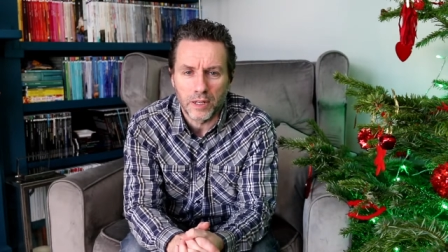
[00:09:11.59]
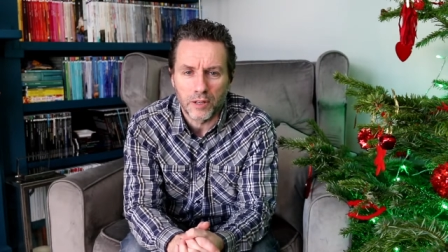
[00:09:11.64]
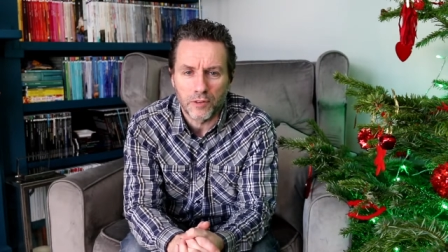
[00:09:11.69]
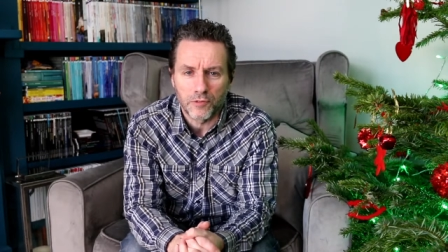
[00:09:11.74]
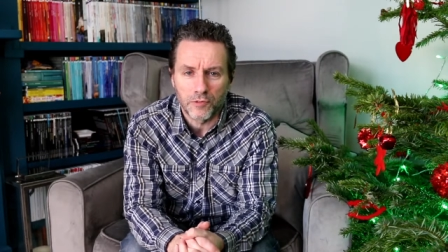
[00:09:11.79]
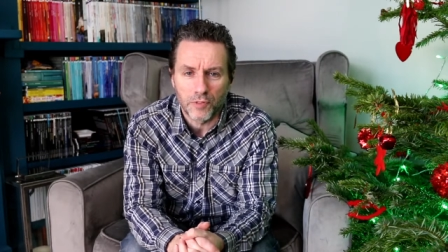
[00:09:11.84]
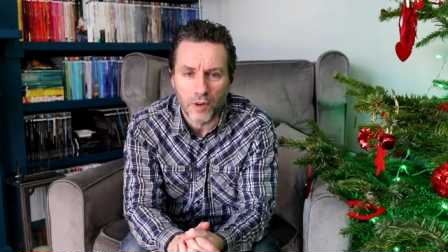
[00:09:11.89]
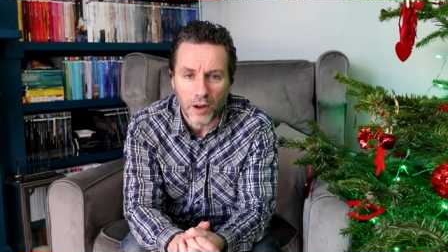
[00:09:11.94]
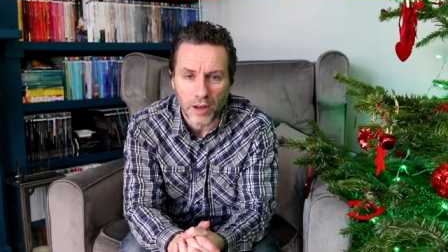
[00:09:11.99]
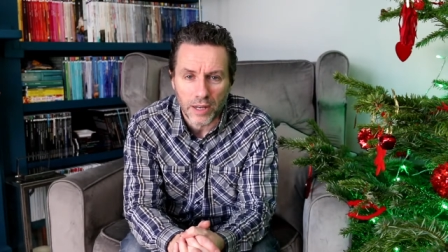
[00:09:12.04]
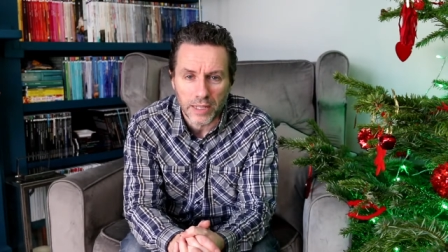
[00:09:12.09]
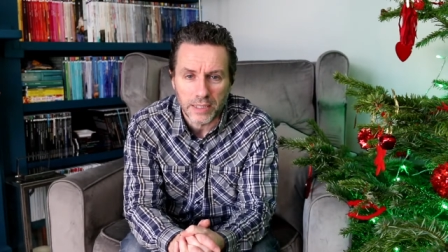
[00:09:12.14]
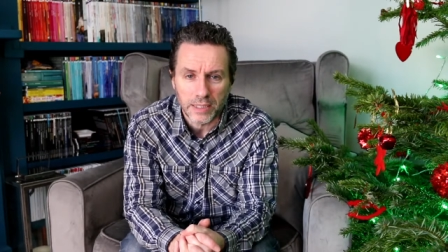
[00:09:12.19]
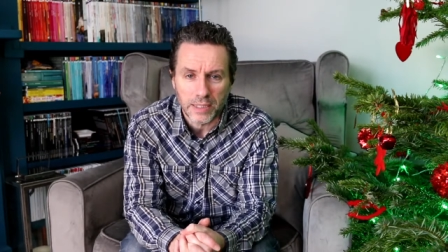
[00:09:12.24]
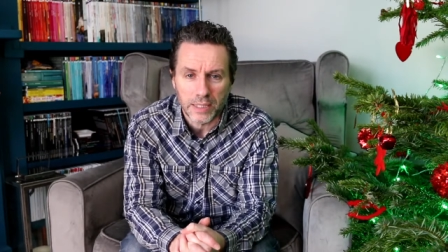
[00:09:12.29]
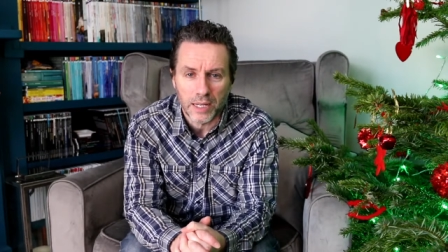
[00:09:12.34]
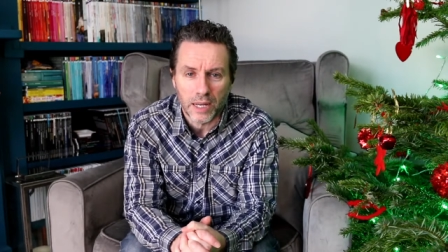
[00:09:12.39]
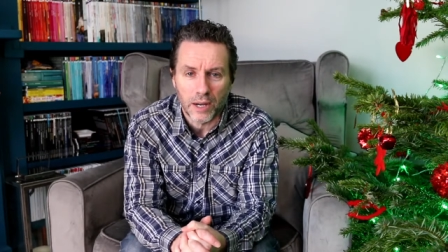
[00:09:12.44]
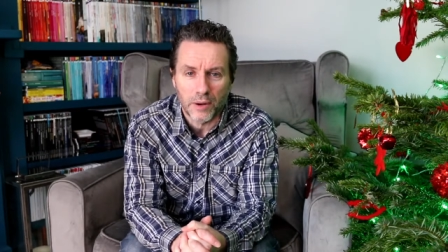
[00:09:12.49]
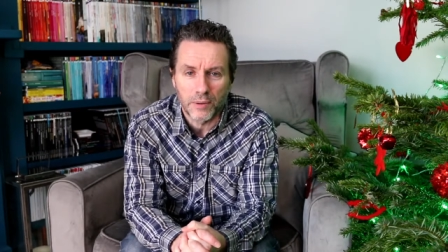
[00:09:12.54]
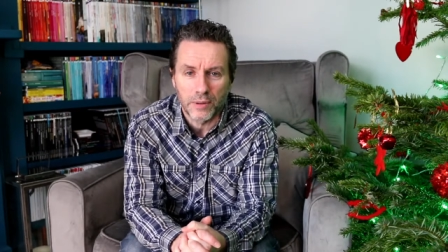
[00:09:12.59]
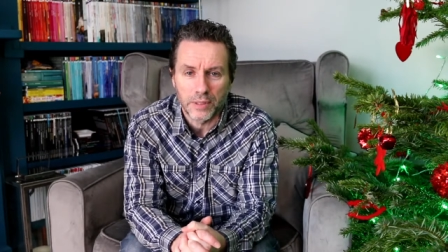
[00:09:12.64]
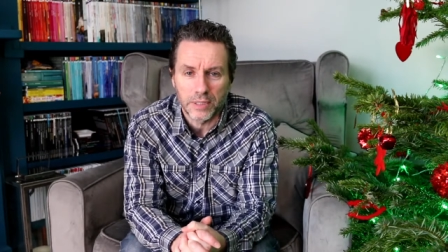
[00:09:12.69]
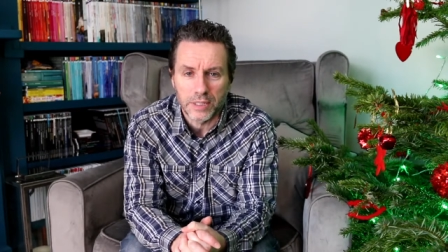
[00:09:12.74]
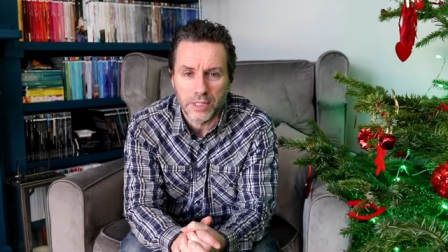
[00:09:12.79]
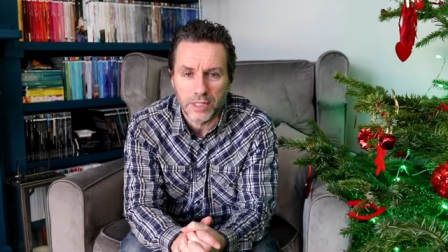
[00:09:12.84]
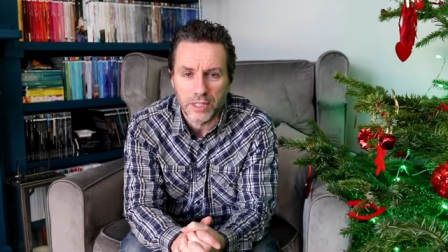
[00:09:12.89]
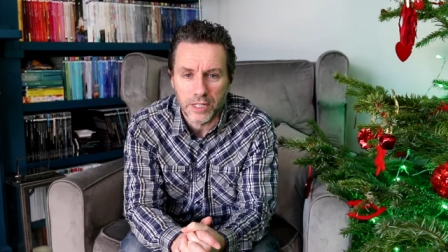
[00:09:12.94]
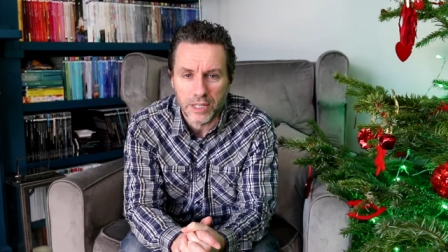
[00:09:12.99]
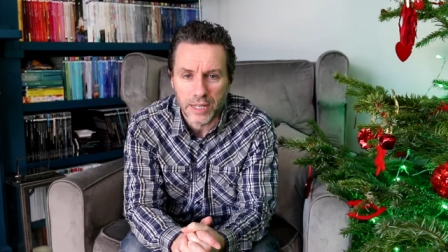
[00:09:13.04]
advised to go
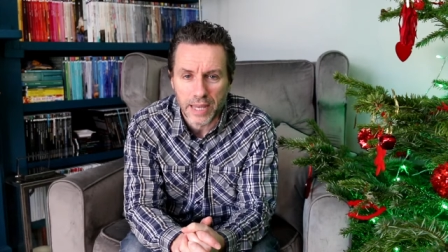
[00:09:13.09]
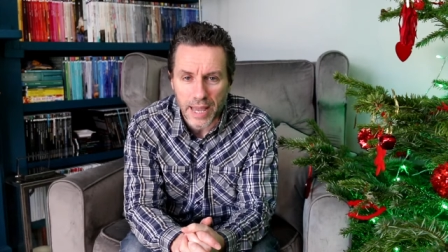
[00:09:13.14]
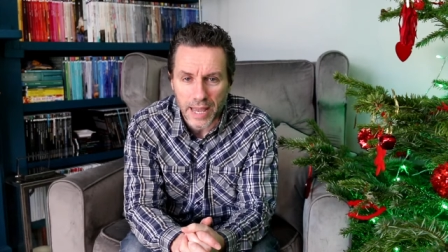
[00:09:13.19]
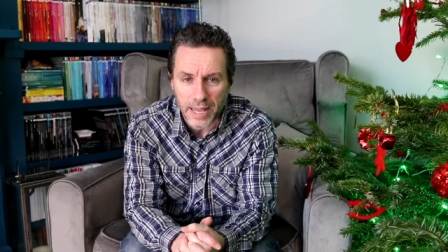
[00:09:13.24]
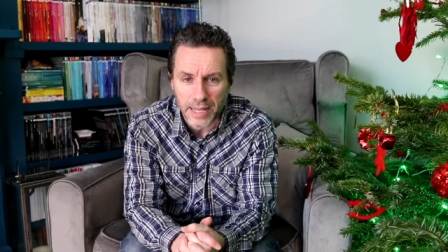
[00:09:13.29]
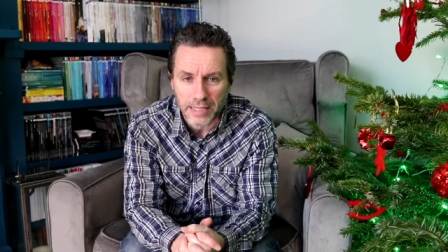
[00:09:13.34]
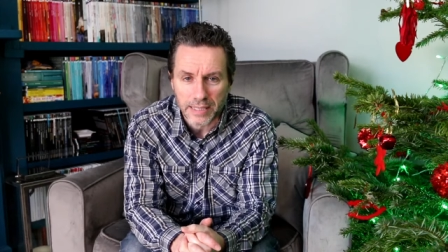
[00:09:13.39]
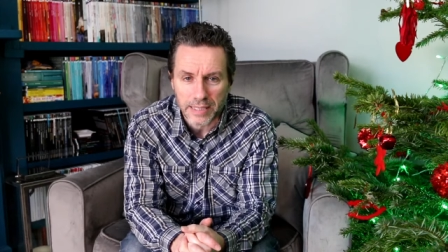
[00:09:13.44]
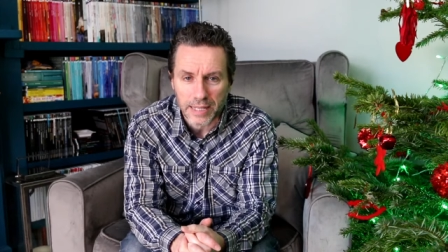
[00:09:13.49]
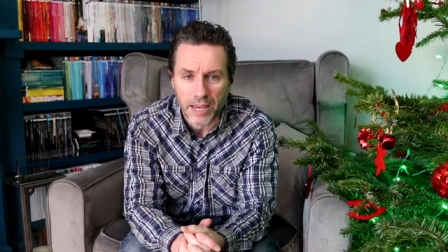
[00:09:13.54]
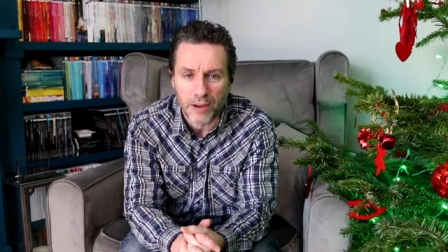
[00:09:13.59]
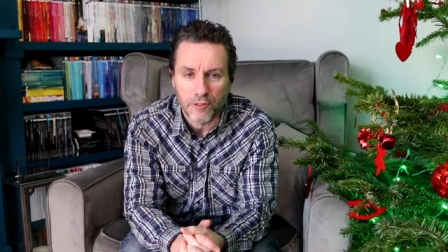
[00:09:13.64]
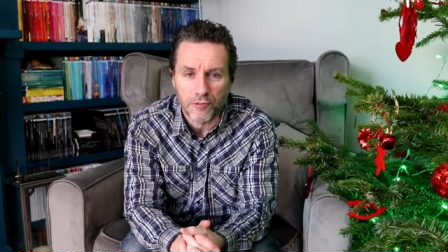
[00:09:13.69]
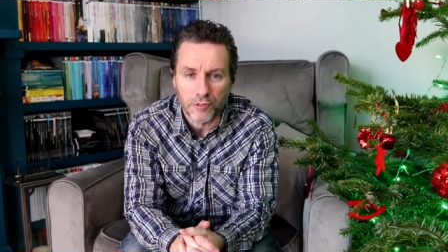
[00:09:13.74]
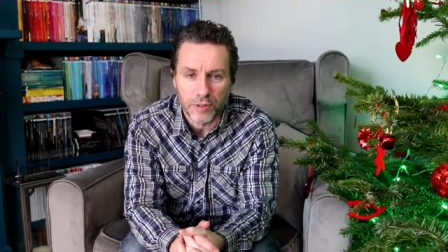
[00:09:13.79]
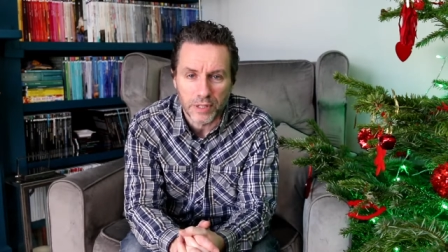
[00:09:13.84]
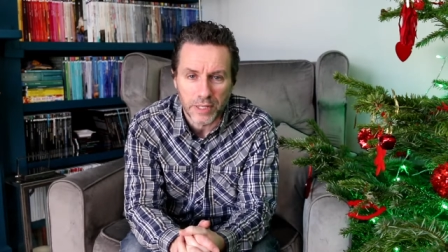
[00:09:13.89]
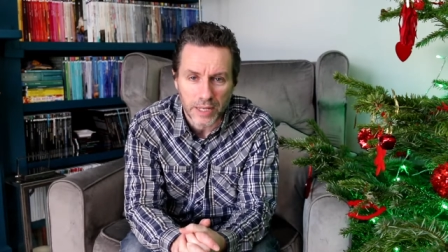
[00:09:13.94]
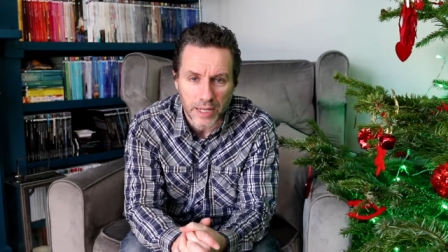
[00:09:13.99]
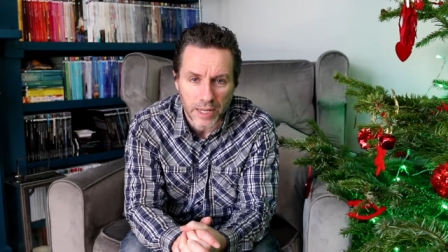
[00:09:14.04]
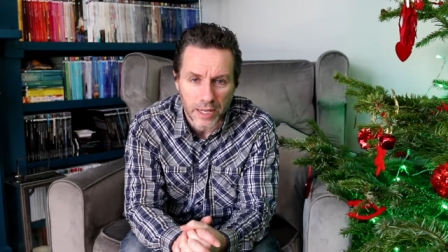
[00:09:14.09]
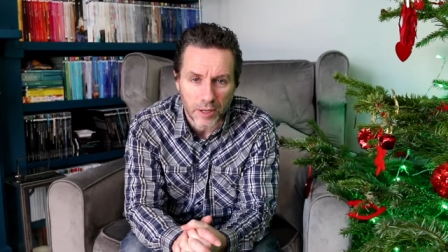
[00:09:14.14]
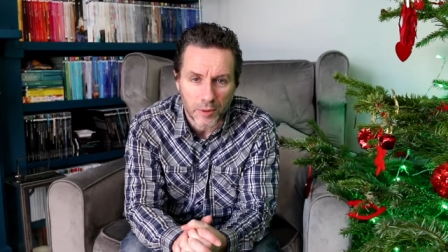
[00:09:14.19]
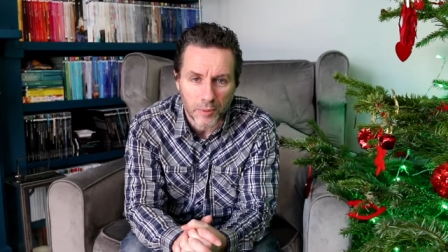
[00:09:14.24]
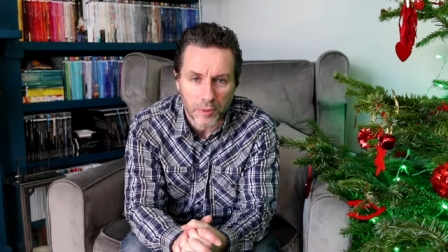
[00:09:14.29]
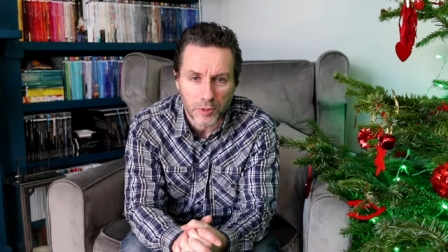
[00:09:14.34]
and get every year,